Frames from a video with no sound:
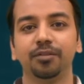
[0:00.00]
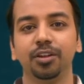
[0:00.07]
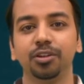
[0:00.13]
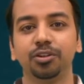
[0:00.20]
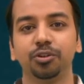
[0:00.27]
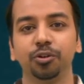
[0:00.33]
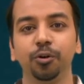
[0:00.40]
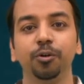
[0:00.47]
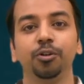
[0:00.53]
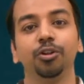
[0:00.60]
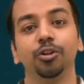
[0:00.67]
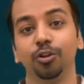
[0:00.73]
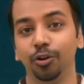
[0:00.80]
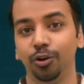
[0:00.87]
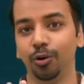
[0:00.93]
of the issue?
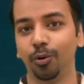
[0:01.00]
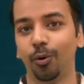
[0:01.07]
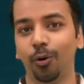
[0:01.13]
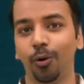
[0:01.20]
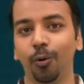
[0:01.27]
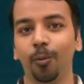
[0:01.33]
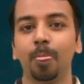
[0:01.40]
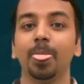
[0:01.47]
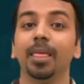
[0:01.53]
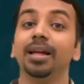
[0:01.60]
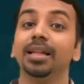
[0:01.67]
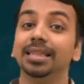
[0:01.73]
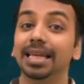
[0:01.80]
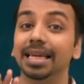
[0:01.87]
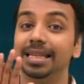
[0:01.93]
No,
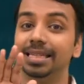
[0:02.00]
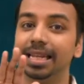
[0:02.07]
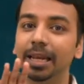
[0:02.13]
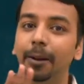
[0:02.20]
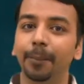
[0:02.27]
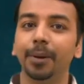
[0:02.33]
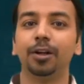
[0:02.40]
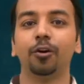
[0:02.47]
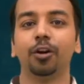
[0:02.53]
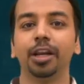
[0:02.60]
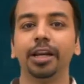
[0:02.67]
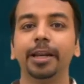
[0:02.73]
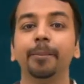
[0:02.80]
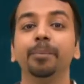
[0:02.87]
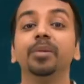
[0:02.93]
there is a limit on
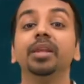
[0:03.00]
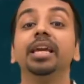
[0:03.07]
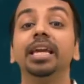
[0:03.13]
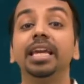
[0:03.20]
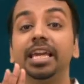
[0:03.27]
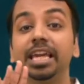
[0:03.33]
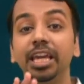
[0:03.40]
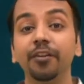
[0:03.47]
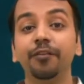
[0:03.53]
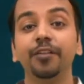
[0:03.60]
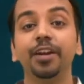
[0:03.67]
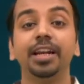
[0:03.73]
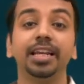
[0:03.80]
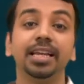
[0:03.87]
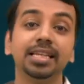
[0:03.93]
it. If
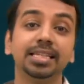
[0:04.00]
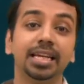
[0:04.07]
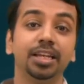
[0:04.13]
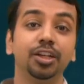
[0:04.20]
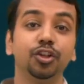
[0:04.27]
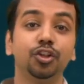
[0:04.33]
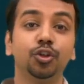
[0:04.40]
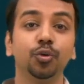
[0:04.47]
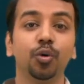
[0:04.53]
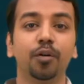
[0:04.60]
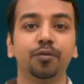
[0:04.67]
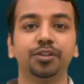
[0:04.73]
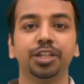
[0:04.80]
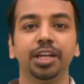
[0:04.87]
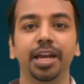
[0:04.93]
it is an issue
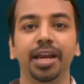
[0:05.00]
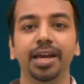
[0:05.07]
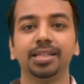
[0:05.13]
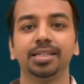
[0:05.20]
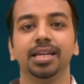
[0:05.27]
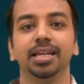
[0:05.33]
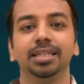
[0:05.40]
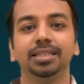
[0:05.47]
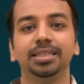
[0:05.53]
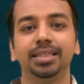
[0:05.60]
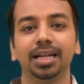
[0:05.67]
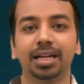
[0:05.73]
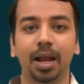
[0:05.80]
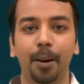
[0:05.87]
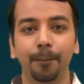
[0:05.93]
of shares,
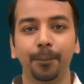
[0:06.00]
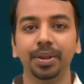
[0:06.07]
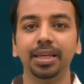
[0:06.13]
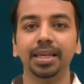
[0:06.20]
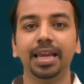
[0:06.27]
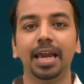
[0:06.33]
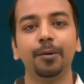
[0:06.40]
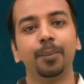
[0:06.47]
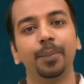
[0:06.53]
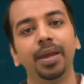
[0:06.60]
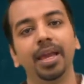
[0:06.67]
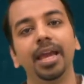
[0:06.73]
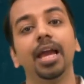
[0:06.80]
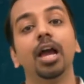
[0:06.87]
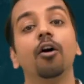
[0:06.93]
the company can
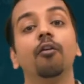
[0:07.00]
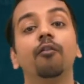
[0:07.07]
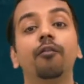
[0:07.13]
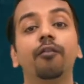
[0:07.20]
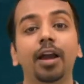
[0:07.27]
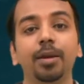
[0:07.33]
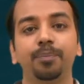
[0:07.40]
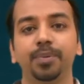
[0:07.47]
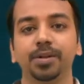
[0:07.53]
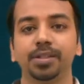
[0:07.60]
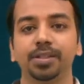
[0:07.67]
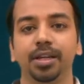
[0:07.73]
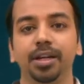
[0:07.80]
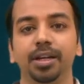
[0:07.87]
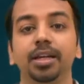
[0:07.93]
pay
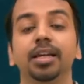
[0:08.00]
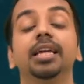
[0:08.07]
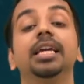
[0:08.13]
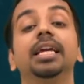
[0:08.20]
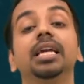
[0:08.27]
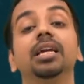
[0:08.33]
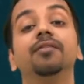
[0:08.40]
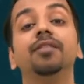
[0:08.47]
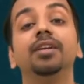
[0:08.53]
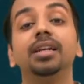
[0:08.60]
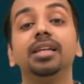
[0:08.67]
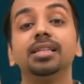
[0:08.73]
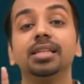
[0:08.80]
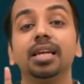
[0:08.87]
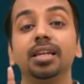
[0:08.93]
5%. If it
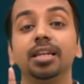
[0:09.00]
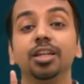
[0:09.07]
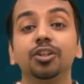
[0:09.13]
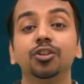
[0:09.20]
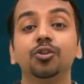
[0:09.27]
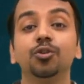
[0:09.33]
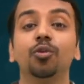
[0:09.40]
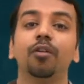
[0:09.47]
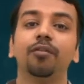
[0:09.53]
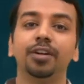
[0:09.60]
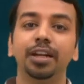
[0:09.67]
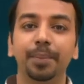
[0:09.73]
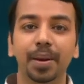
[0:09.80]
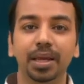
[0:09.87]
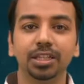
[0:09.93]
is an issue of
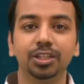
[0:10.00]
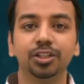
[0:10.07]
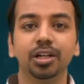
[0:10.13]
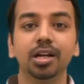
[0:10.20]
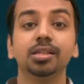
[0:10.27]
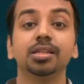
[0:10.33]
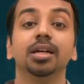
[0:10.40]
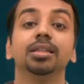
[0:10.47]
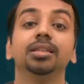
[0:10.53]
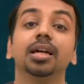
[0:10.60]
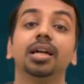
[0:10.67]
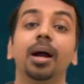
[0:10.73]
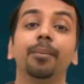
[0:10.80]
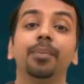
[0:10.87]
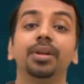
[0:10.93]
debentures, the
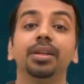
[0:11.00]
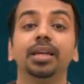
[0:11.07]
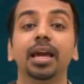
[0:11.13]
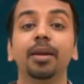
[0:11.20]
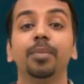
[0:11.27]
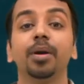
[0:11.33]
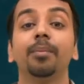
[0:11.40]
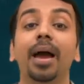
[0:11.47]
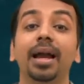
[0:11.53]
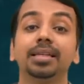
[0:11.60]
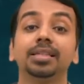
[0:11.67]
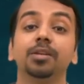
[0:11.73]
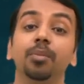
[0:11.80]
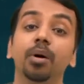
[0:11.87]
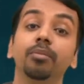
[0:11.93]
company can pay
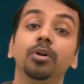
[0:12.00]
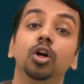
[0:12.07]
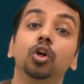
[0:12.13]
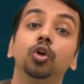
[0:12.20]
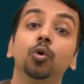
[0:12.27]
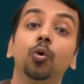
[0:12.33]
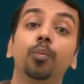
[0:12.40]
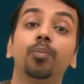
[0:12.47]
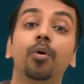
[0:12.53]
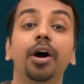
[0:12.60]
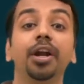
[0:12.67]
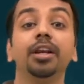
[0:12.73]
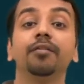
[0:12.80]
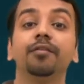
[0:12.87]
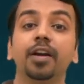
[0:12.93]
maximum
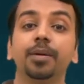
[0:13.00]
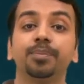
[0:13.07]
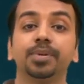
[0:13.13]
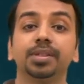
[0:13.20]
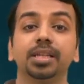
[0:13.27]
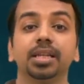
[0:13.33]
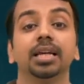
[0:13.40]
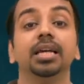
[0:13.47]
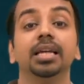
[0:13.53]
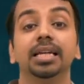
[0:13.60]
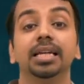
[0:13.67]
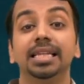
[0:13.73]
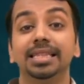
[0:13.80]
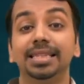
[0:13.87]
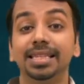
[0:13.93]
2.5%.
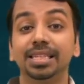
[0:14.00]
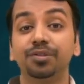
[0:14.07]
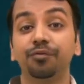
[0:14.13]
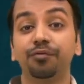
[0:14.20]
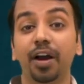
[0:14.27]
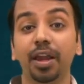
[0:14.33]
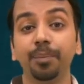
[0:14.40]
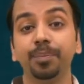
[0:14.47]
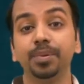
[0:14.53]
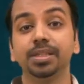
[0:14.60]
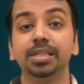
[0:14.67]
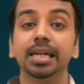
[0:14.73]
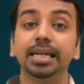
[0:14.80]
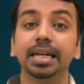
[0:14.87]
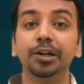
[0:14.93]
This
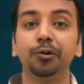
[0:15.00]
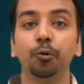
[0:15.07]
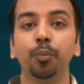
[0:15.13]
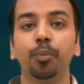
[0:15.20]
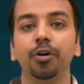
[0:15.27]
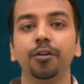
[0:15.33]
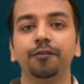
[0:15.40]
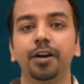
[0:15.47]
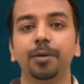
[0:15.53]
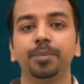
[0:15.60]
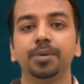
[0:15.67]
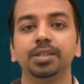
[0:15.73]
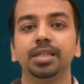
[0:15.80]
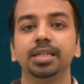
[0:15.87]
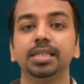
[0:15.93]
5% and
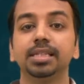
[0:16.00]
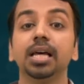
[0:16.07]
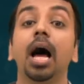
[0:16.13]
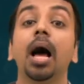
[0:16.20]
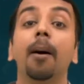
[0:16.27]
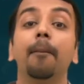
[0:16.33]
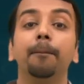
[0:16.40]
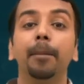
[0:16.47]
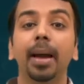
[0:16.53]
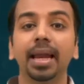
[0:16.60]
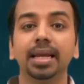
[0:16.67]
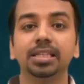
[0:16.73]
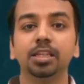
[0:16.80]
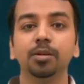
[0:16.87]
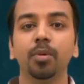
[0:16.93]
2.5% is the
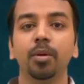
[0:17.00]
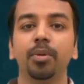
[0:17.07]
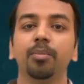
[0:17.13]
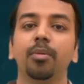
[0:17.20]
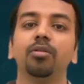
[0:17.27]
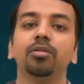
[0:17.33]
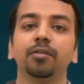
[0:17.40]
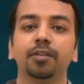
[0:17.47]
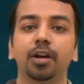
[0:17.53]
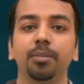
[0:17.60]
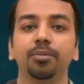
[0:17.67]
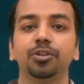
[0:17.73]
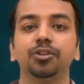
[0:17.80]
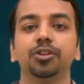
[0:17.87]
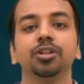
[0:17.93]
maximum amount of
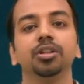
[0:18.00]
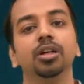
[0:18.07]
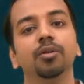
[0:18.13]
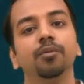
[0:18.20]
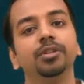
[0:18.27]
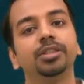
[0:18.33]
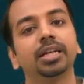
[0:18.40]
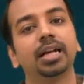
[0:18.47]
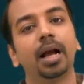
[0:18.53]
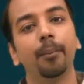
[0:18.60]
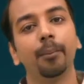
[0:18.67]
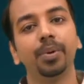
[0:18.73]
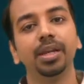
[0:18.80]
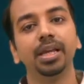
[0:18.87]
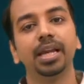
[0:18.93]
commission which a
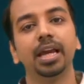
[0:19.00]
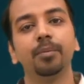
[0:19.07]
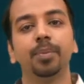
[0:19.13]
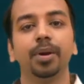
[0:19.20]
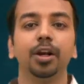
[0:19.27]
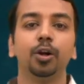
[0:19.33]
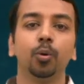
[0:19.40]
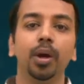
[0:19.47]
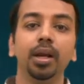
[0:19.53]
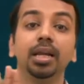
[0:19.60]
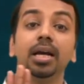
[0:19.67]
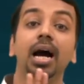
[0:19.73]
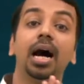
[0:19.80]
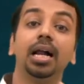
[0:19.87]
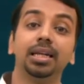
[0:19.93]
company can pay to an
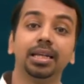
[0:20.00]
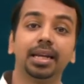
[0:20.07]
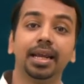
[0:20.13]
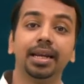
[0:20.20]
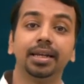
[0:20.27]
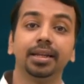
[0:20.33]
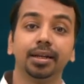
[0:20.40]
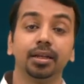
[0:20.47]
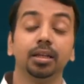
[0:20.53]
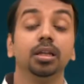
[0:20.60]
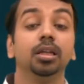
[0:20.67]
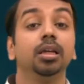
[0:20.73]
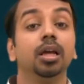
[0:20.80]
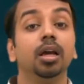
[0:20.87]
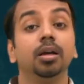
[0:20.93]
underwriter.
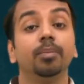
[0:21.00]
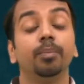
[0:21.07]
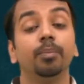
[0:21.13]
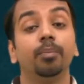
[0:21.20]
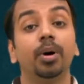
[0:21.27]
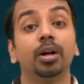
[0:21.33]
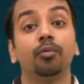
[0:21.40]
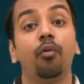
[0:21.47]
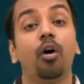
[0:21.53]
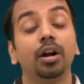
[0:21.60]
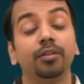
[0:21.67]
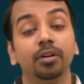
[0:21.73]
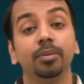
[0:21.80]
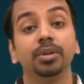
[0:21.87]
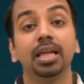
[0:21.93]
But
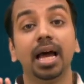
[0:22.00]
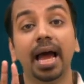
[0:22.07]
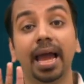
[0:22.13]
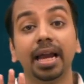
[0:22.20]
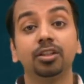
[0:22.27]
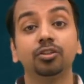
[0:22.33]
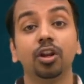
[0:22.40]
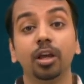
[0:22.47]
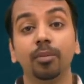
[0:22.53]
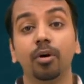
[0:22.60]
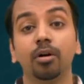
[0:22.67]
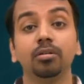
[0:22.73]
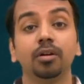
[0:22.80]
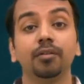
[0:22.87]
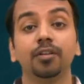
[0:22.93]
what will be the actual
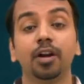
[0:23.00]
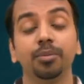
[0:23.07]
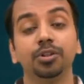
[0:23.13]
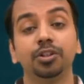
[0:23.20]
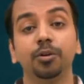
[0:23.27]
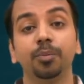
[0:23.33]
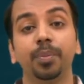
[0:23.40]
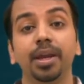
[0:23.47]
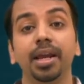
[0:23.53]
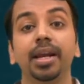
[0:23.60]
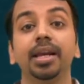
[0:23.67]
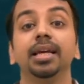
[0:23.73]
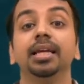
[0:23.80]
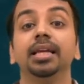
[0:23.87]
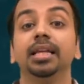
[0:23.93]
amount of commission
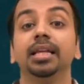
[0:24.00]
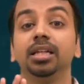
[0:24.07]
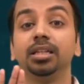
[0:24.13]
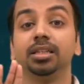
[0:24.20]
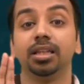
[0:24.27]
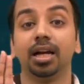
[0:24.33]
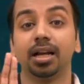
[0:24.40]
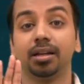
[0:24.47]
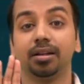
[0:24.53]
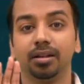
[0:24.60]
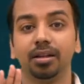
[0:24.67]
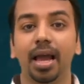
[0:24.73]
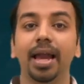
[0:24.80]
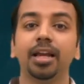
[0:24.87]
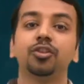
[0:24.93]
paid? The
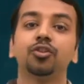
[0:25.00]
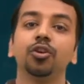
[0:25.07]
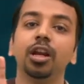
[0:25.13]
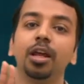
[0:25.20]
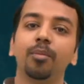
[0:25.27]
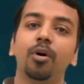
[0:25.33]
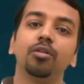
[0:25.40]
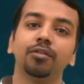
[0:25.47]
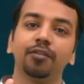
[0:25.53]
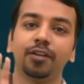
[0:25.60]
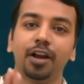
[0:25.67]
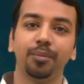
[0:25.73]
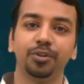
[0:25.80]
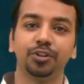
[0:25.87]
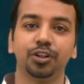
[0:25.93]
actual amount of
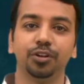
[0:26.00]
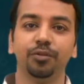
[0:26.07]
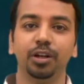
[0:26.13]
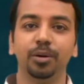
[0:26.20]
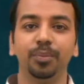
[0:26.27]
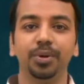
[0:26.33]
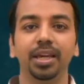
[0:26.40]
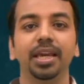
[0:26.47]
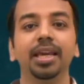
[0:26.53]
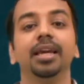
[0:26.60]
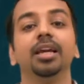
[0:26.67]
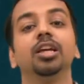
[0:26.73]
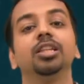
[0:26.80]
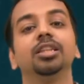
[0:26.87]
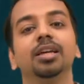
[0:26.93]
commission will
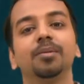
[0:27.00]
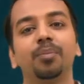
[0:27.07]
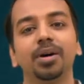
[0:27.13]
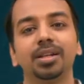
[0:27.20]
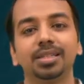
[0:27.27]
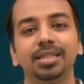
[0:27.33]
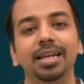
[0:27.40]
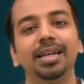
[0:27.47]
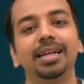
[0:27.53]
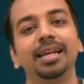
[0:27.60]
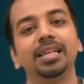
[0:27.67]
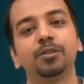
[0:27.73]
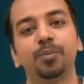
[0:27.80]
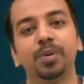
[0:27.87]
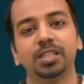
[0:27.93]
be the
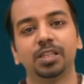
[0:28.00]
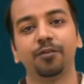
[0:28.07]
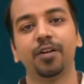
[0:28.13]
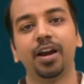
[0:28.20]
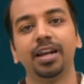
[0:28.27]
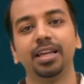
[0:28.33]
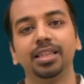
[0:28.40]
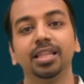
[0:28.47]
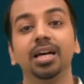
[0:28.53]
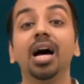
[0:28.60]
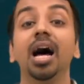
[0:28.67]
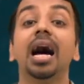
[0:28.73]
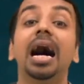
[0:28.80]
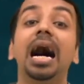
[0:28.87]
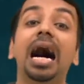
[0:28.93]
percentage specified in the
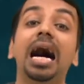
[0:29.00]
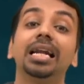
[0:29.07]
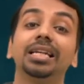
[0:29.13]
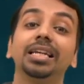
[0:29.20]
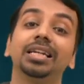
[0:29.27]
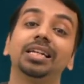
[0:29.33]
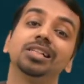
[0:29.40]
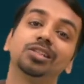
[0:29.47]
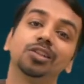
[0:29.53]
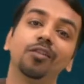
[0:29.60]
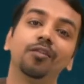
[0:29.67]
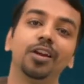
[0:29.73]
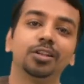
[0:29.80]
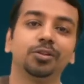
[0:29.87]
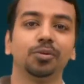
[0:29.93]
articles
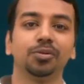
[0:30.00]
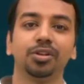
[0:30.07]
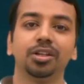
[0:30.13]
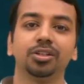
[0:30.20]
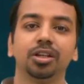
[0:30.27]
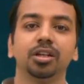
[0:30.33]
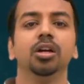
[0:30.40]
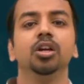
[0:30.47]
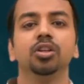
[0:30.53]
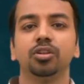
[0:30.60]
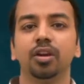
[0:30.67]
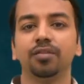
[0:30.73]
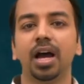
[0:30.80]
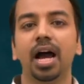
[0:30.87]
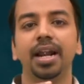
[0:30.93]
of association. So
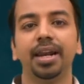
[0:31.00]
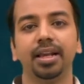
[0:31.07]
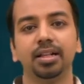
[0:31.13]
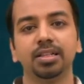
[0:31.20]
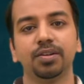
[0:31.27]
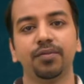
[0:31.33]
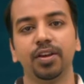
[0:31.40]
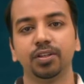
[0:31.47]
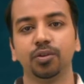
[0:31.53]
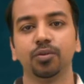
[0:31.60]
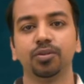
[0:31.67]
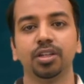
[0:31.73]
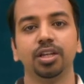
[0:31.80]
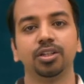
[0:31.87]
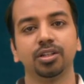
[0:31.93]
if the articles of
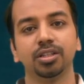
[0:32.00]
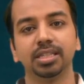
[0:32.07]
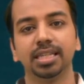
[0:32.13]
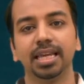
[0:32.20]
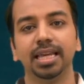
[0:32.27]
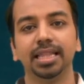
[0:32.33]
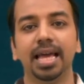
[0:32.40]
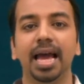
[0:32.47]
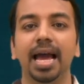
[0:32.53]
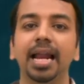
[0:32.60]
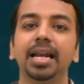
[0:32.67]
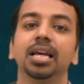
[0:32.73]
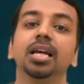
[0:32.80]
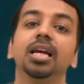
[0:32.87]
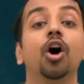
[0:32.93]
association say
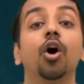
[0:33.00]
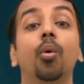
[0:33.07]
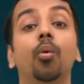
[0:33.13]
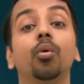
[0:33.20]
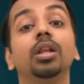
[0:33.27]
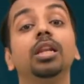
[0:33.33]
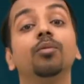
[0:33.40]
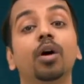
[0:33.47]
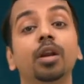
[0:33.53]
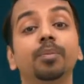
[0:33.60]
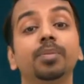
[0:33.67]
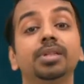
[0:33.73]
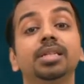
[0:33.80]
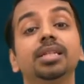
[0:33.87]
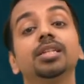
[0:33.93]
that only
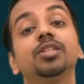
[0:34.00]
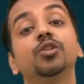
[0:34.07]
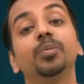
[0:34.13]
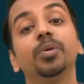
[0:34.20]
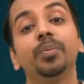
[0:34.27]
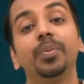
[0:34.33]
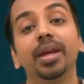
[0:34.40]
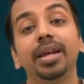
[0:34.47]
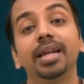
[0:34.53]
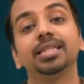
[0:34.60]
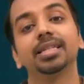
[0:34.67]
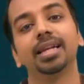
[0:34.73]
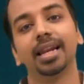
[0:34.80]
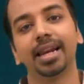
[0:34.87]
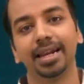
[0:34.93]
1% is to be paid as
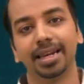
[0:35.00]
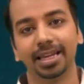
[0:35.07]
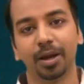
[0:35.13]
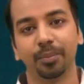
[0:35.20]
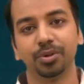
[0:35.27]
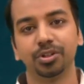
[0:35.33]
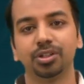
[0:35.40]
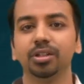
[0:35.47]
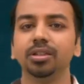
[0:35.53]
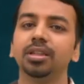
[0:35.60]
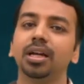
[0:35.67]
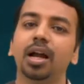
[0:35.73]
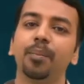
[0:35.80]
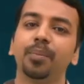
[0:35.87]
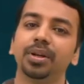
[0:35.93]
underwriting commission,
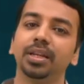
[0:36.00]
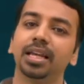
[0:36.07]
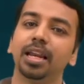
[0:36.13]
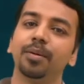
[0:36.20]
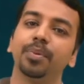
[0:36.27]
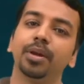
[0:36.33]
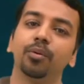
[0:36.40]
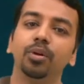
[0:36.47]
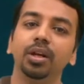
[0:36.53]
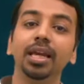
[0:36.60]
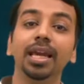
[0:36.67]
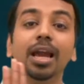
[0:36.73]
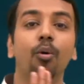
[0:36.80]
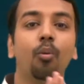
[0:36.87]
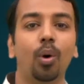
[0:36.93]
the company can pay
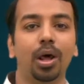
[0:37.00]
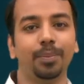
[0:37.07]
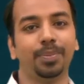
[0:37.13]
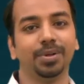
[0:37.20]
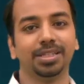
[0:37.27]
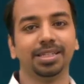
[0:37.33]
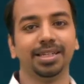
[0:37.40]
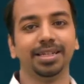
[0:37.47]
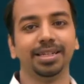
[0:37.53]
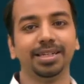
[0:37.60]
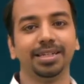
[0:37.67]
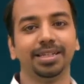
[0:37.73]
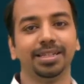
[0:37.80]
only 1%.